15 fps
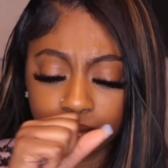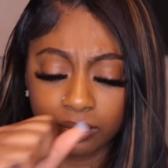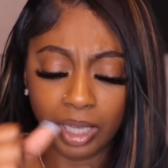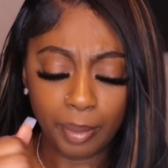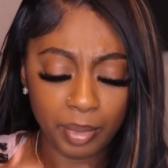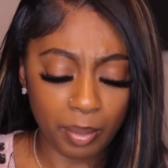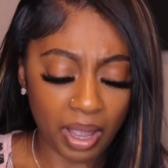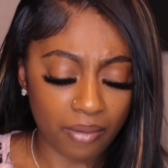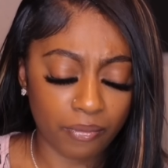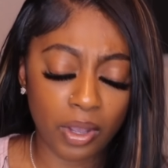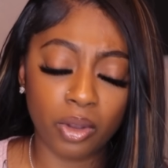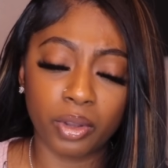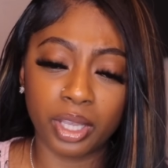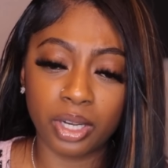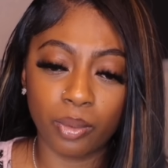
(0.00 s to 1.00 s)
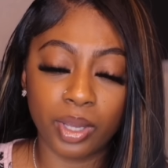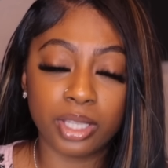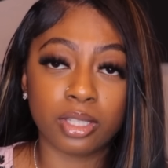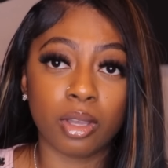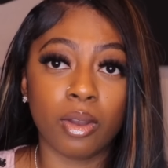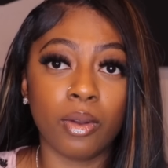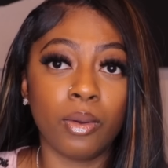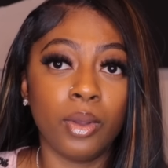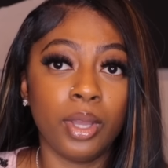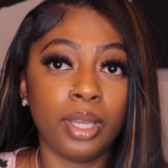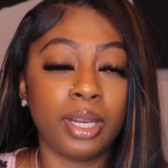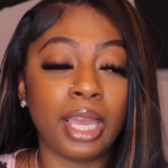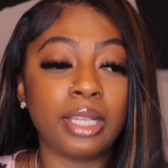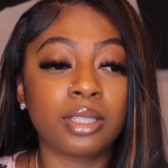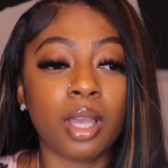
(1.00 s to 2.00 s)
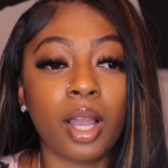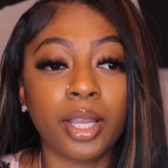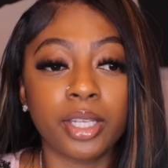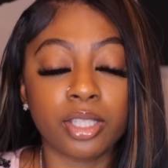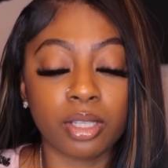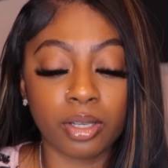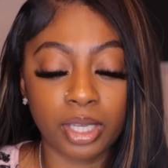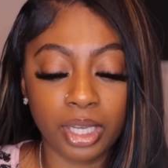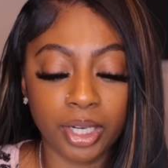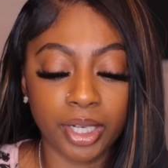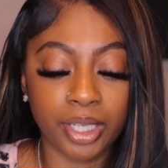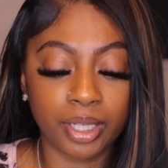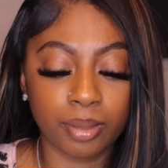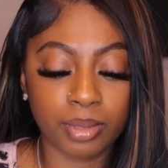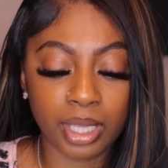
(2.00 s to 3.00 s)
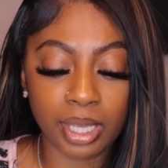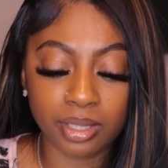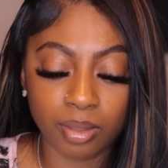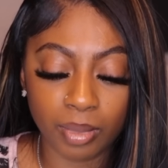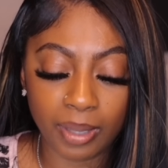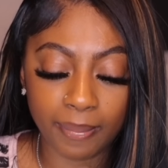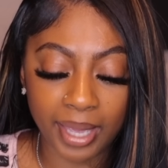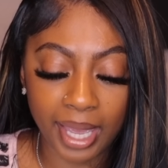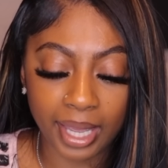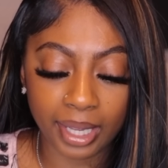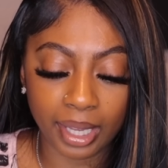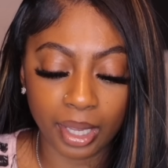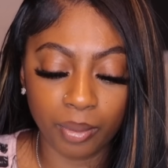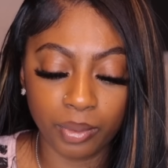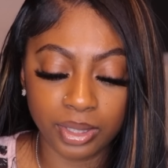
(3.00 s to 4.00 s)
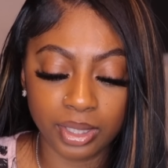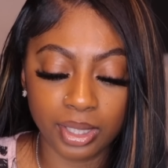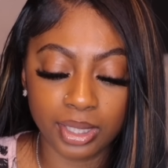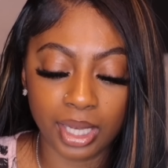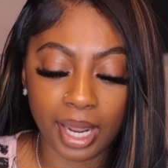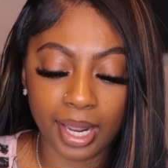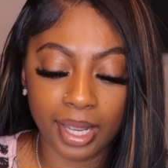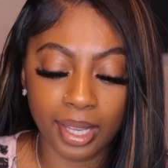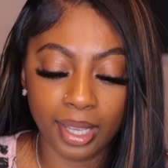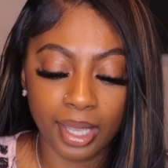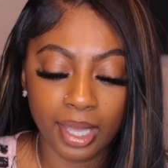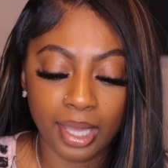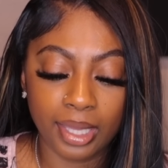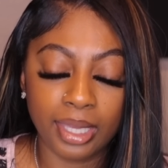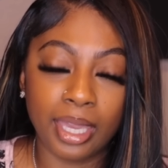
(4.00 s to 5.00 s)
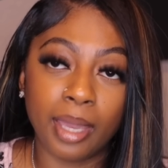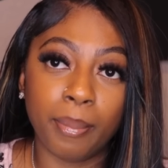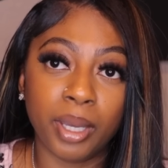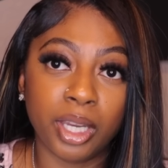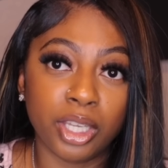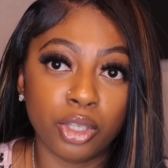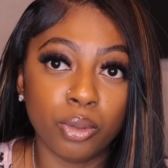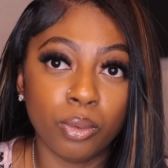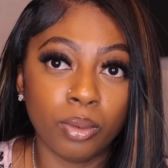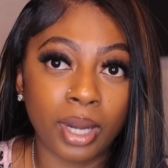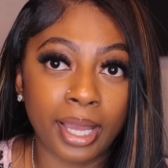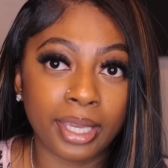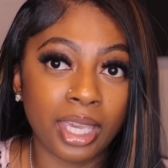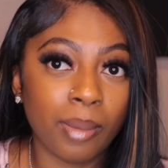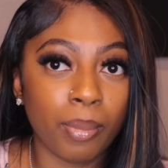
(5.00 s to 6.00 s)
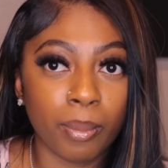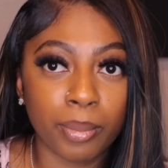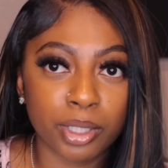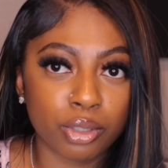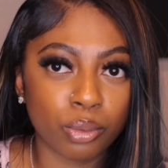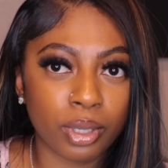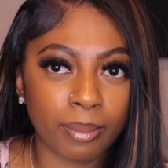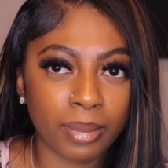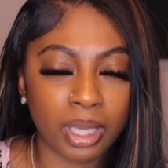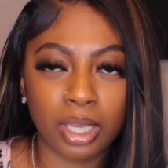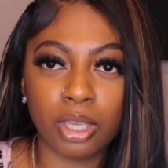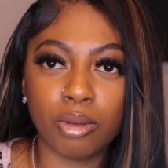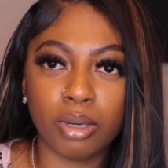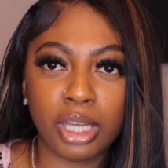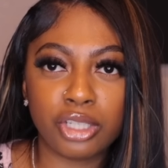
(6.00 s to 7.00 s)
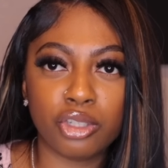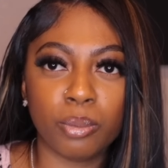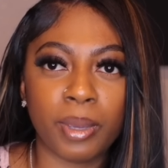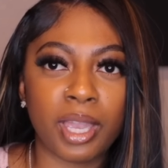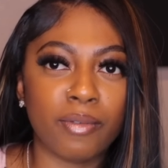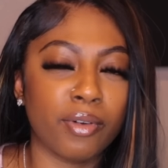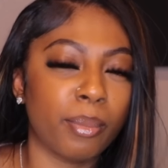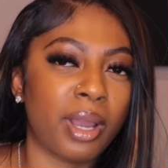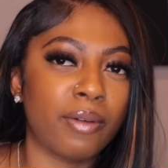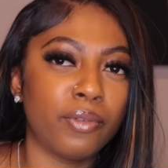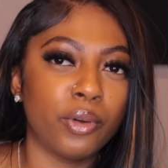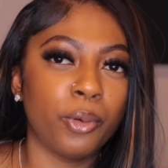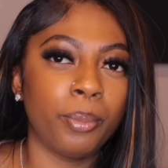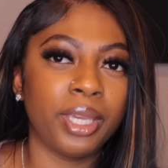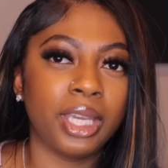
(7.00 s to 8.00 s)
I'm in my phone anyway. So they talking, so Kiara ended up texting me back and was just like, yeah, but can you like keep it between me and you that you paying for my food?